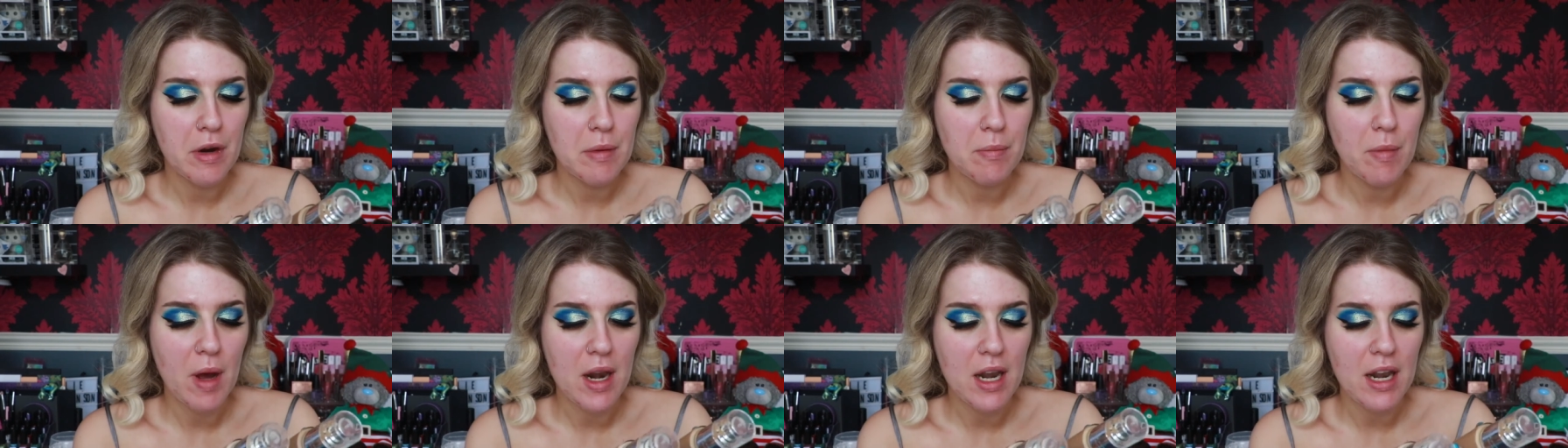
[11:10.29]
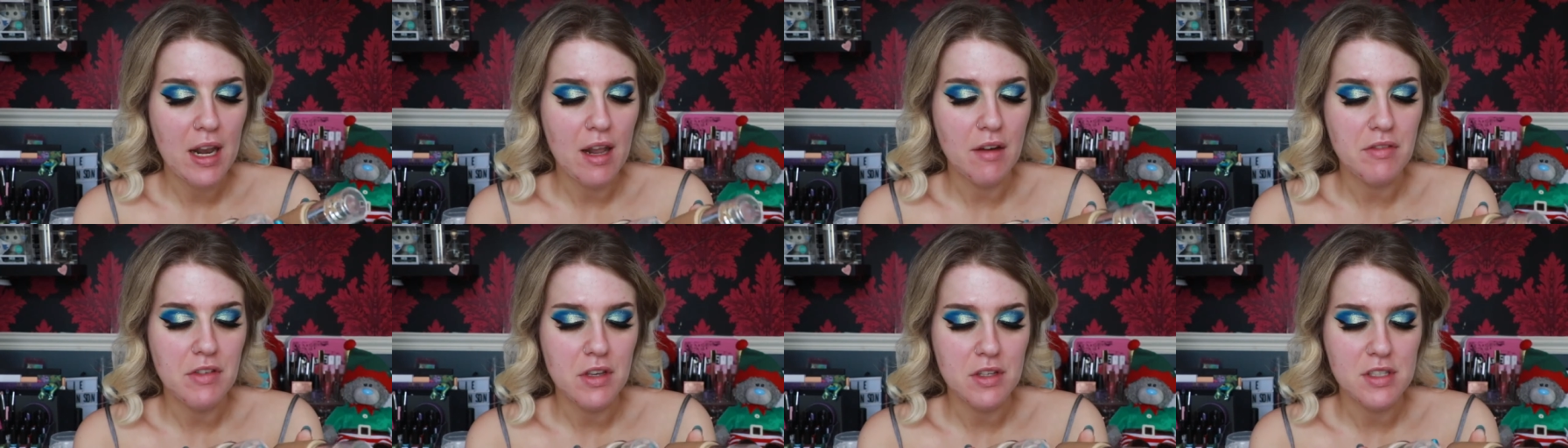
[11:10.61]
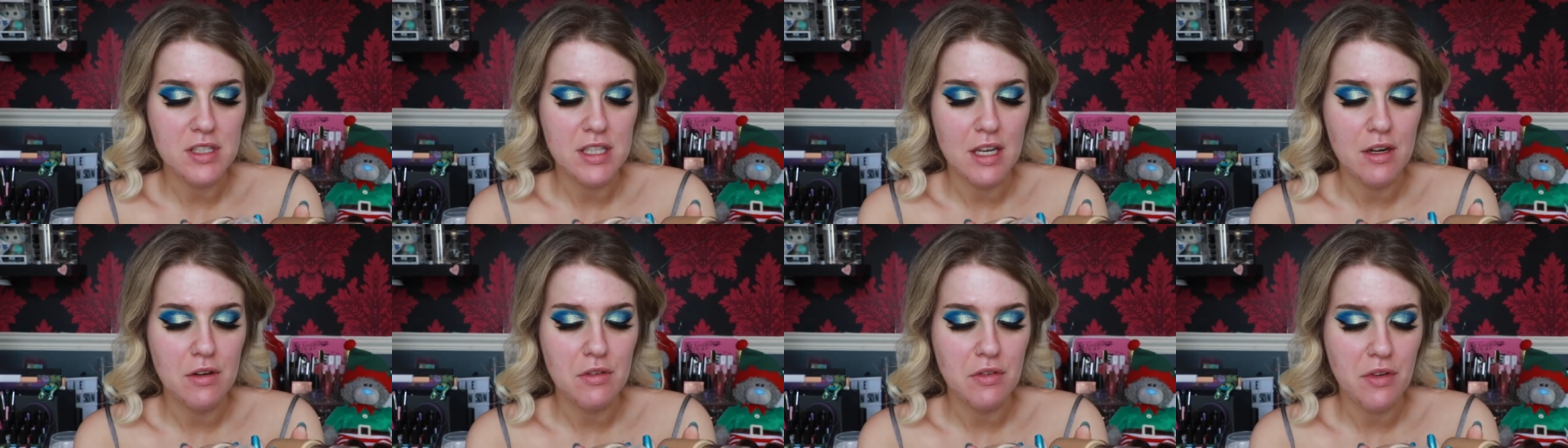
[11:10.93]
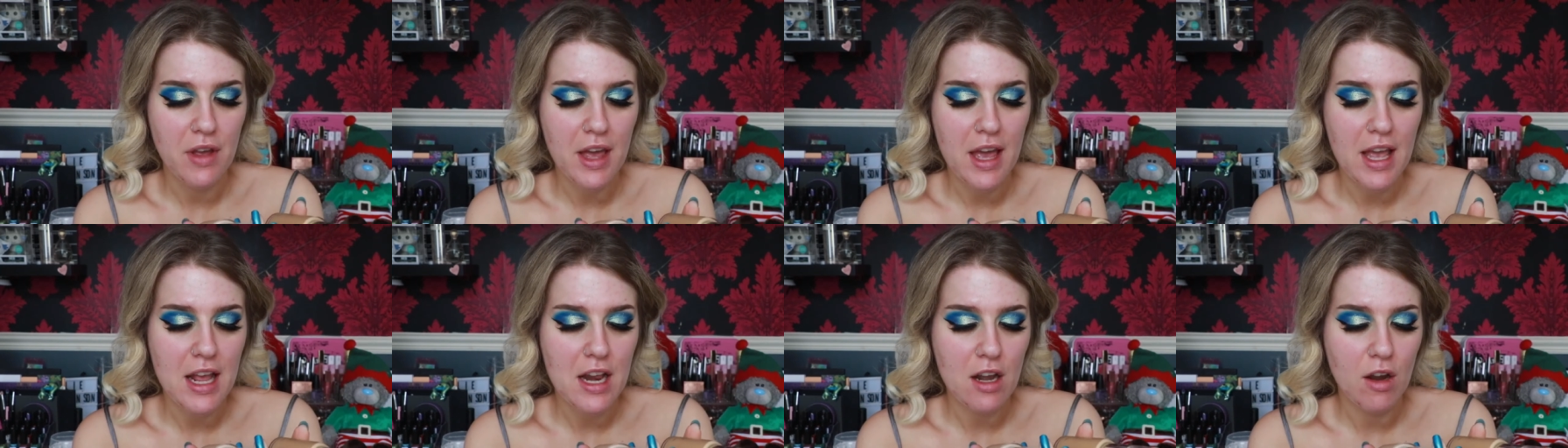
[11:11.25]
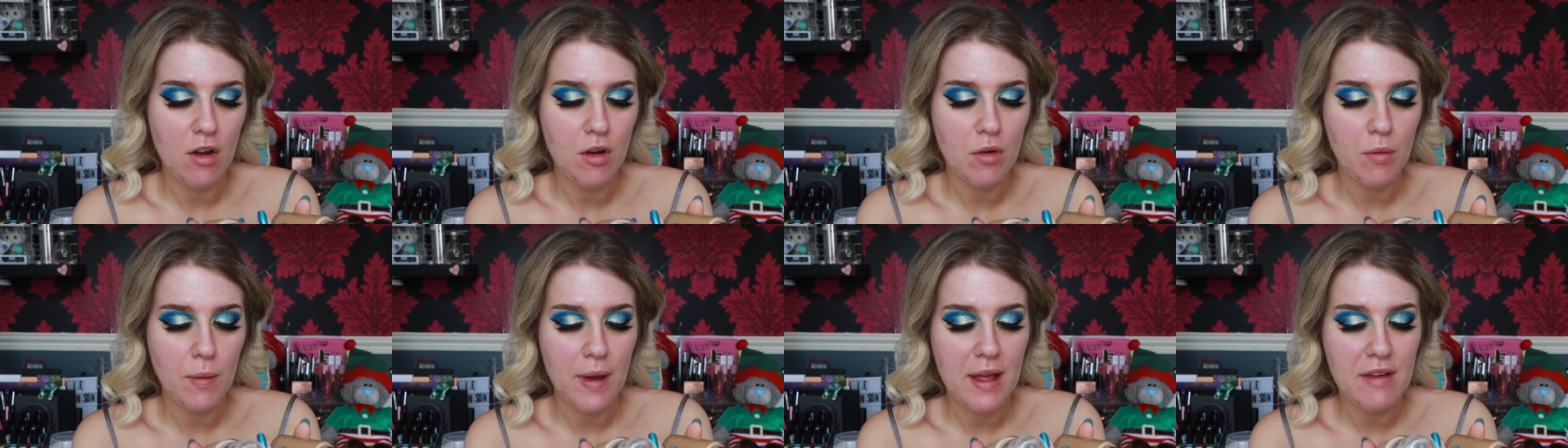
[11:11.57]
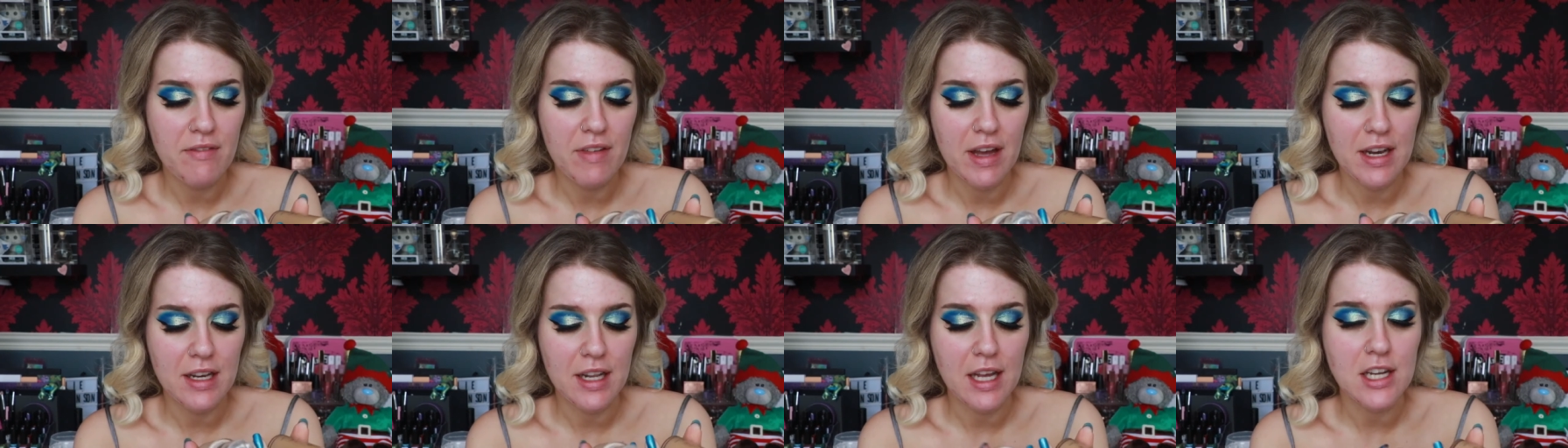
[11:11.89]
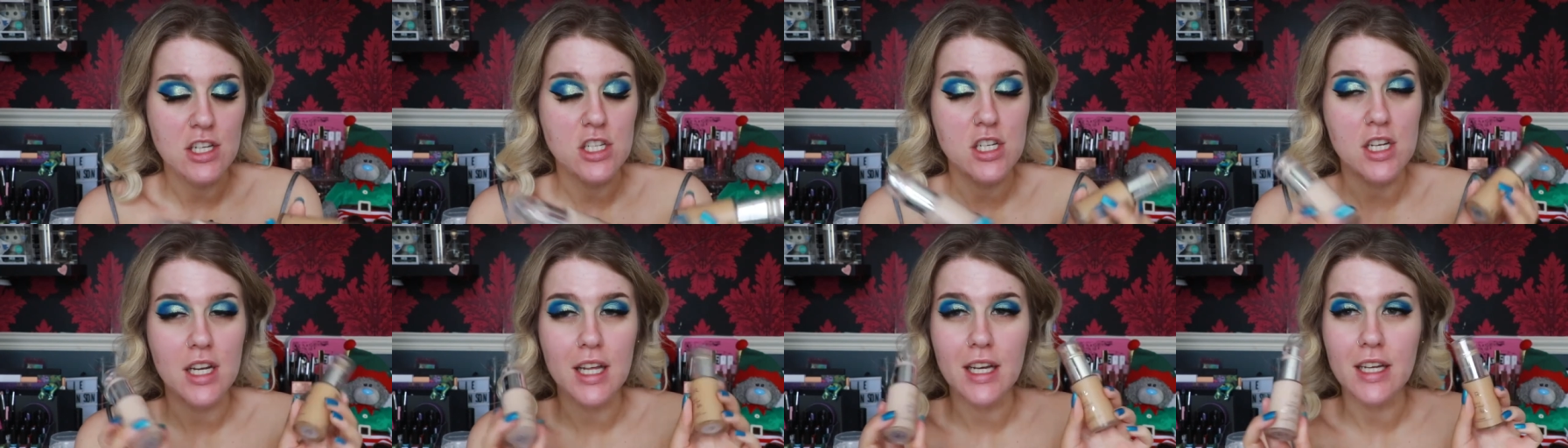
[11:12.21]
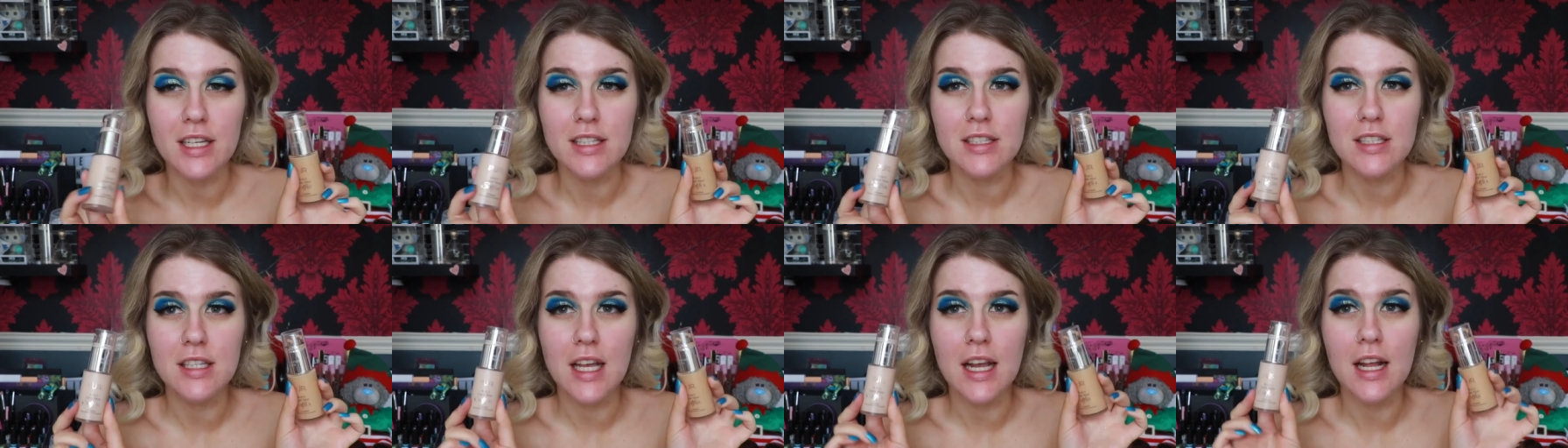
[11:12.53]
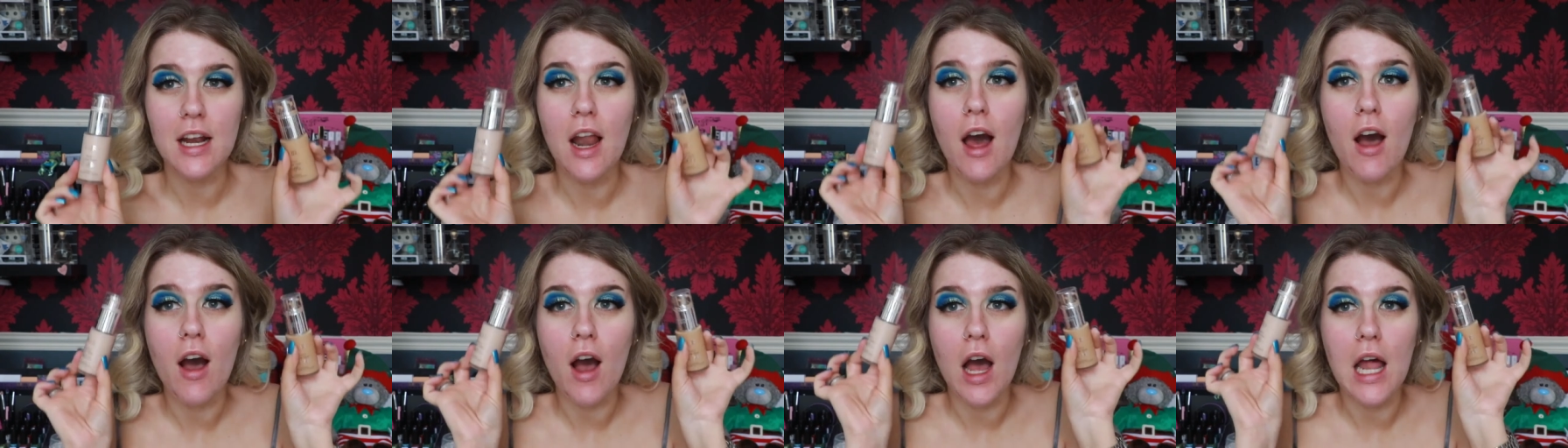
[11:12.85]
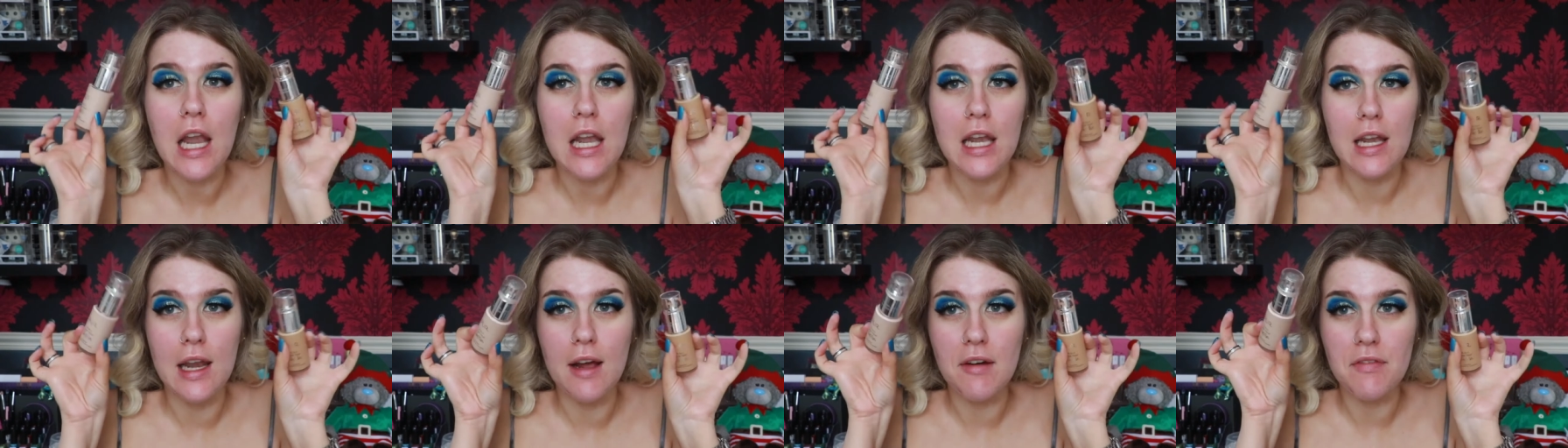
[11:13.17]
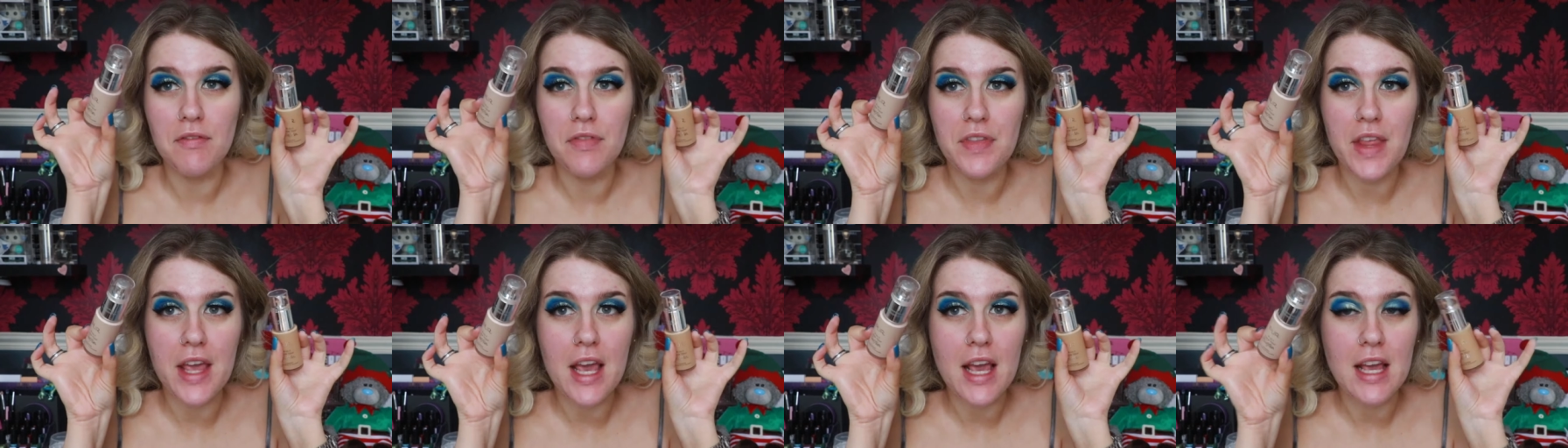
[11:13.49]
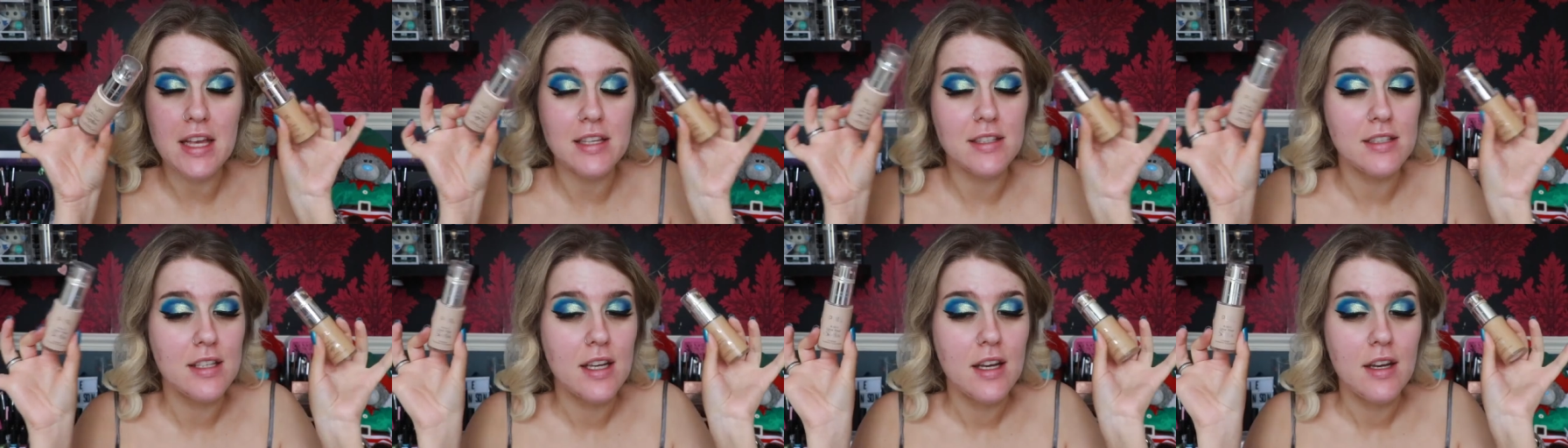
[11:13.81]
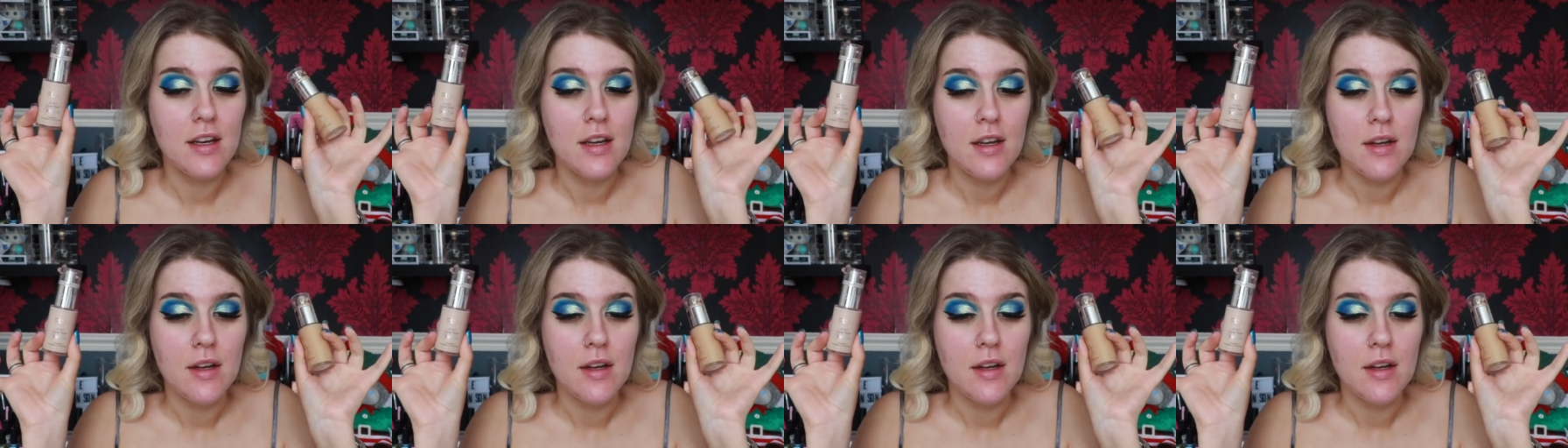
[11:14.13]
in one Love Your Selfie long wear foundation and concealer. I love these.